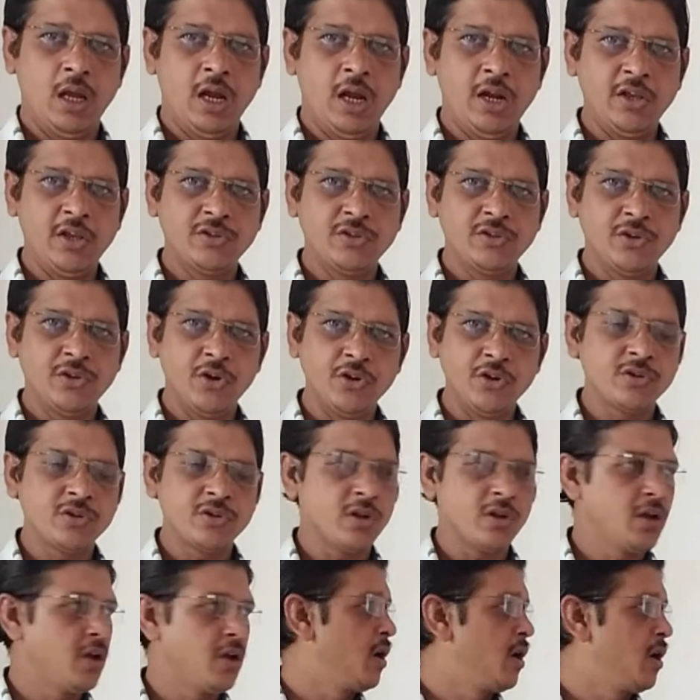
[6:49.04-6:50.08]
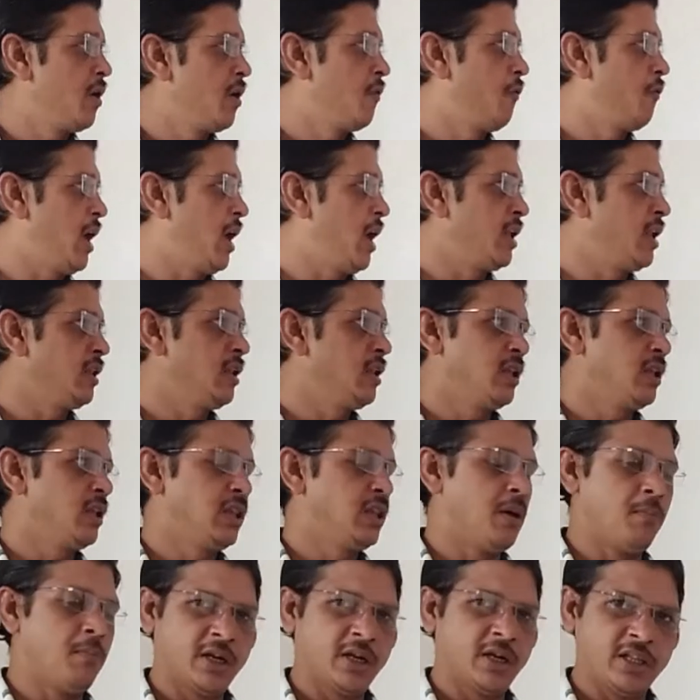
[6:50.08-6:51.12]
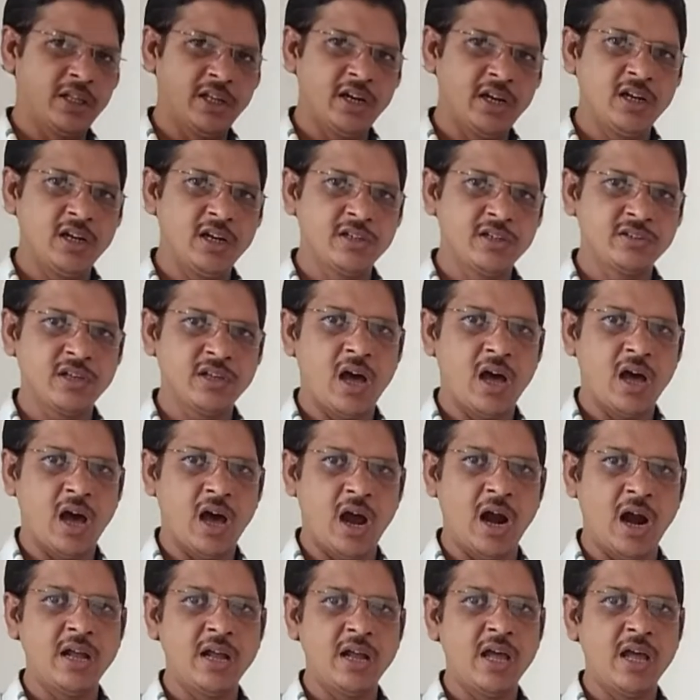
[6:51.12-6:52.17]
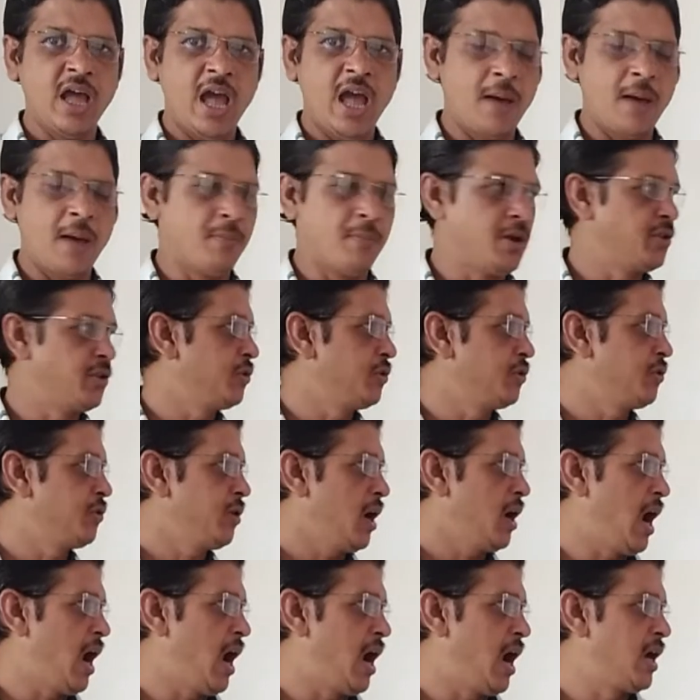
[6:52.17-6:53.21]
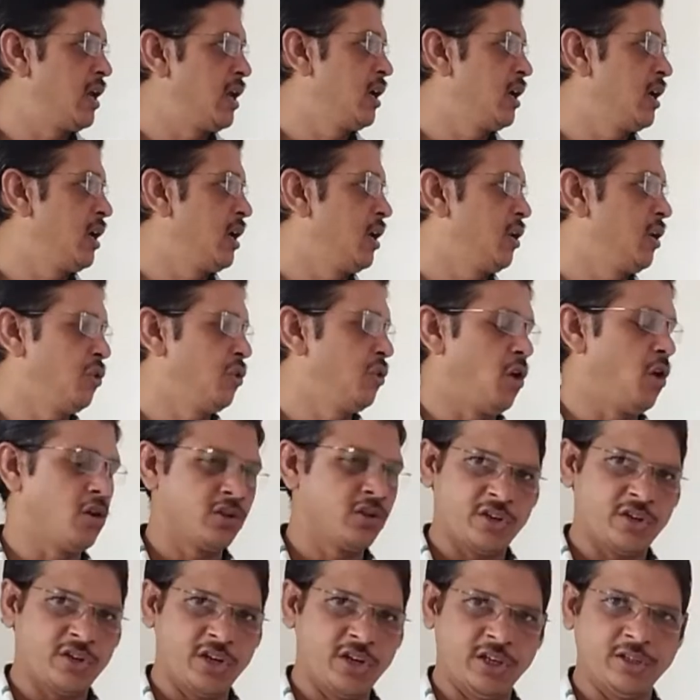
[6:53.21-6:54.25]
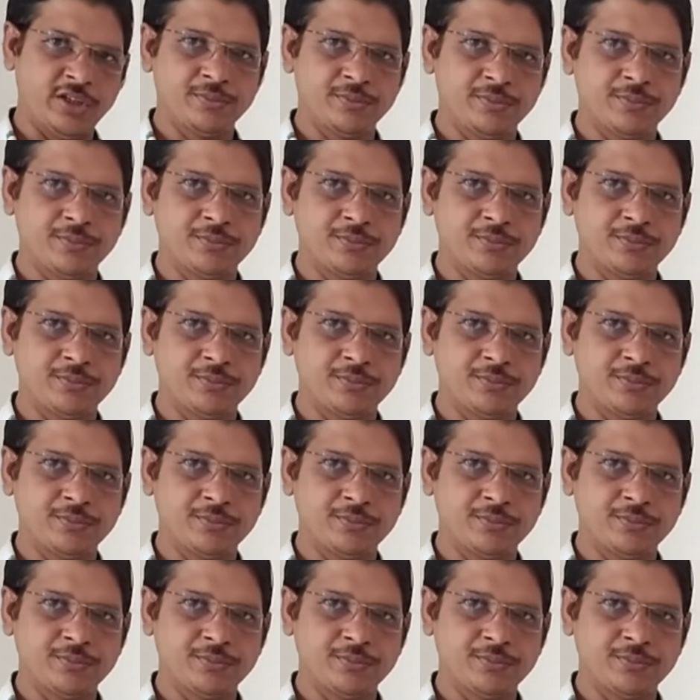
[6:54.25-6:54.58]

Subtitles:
It is used when the material is hard, abrasive and non-stick.